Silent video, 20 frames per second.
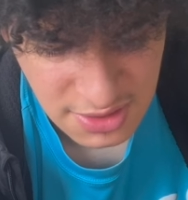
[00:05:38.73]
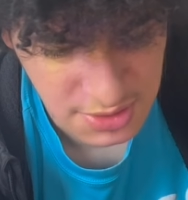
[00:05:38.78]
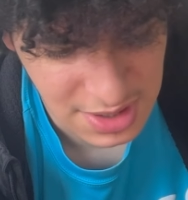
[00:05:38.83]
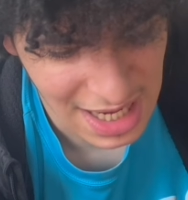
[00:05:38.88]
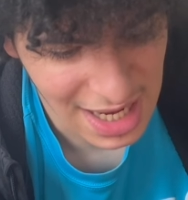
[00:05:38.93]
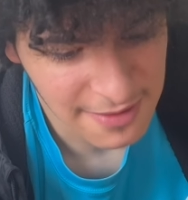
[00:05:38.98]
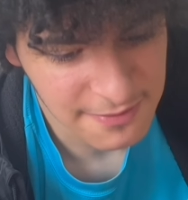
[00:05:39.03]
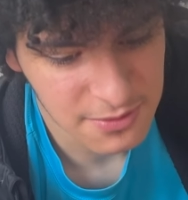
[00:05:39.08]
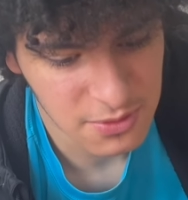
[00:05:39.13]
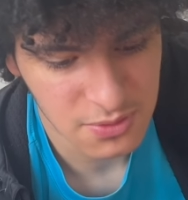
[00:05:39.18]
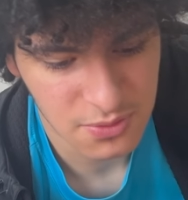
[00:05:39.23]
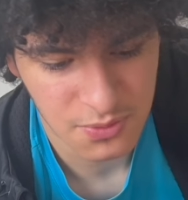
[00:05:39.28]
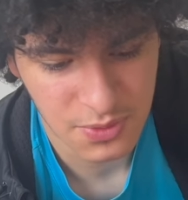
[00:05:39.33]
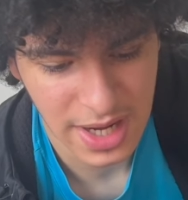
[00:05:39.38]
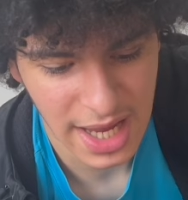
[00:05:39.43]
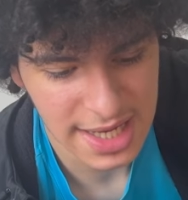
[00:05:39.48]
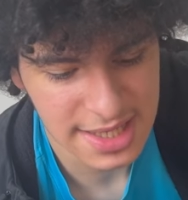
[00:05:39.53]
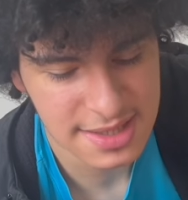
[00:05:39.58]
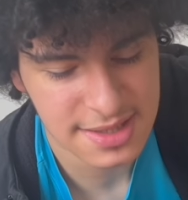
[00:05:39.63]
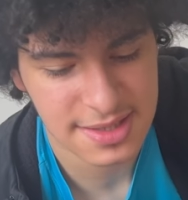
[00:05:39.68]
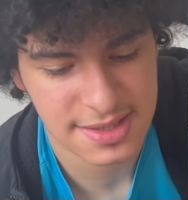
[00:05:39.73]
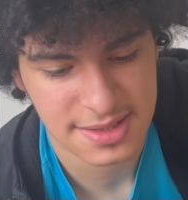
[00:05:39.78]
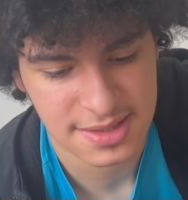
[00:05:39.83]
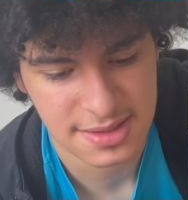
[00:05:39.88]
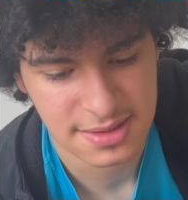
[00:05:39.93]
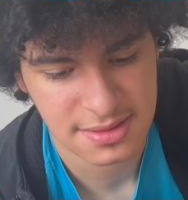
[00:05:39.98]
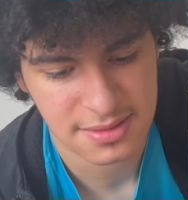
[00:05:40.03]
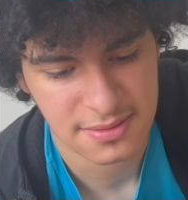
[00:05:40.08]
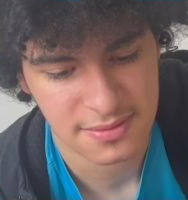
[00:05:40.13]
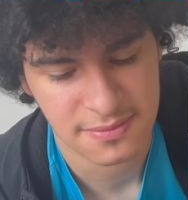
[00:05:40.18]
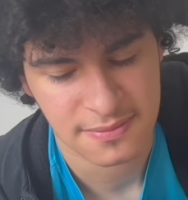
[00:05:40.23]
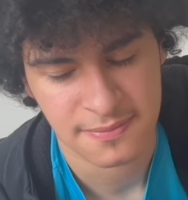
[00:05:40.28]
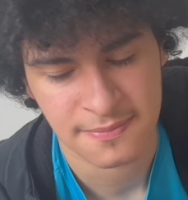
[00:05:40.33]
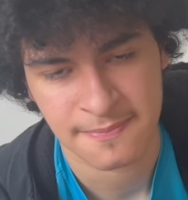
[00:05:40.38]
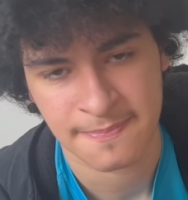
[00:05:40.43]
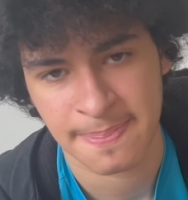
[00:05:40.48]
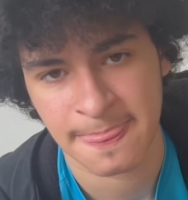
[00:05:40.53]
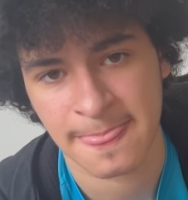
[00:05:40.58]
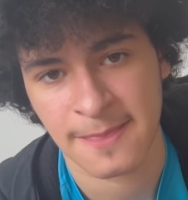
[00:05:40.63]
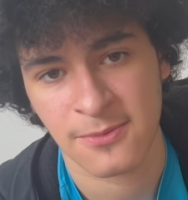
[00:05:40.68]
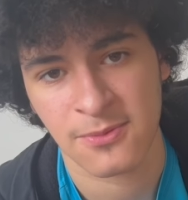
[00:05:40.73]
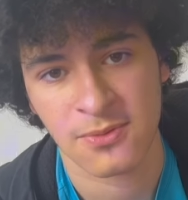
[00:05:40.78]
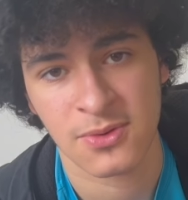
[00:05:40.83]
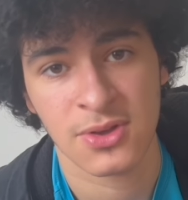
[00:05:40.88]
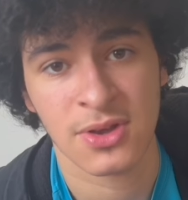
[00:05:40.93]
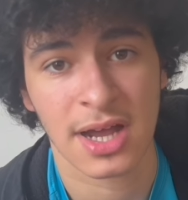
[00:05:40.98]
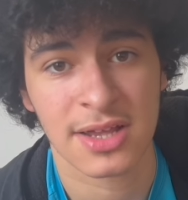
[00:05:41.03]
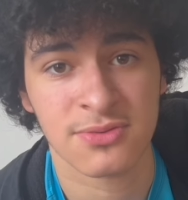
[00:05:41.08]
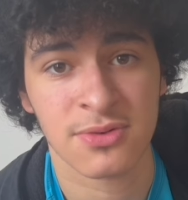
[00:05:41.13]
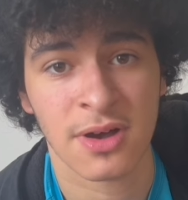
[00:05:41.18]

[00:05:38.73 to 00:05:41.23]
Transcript: Dude, I haven't reacted. You guys